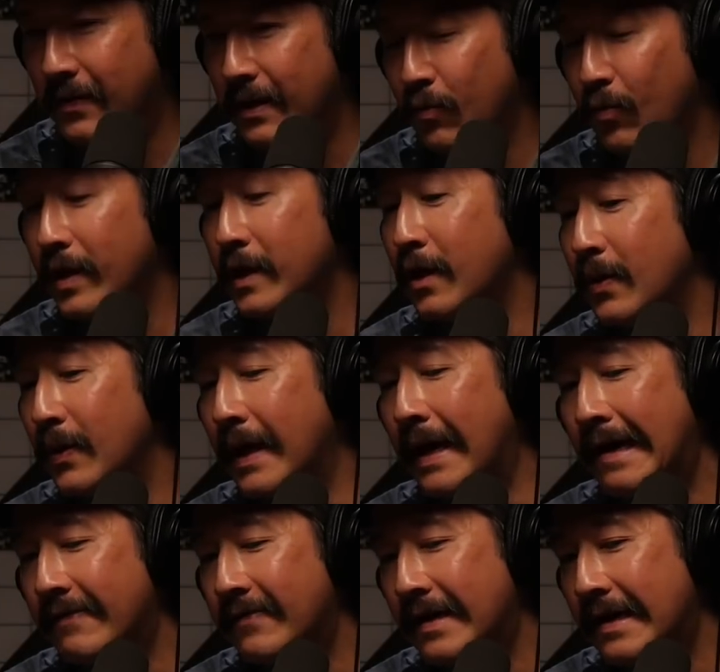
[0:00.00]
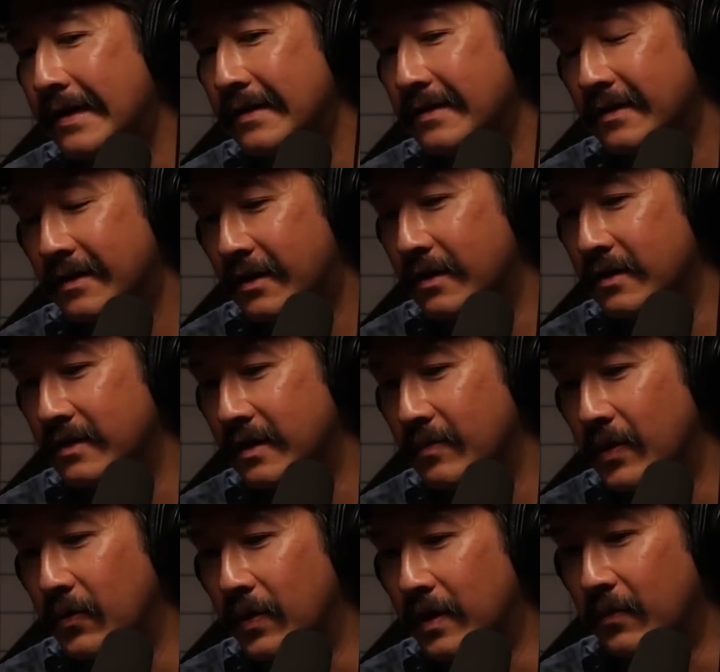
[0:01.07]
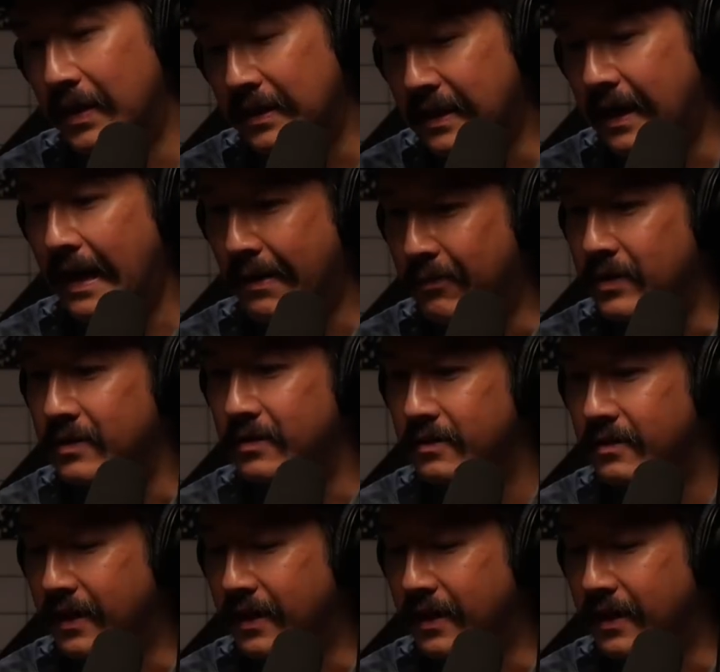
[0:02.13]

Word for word: make. We don't have that currently, but we can make that happen.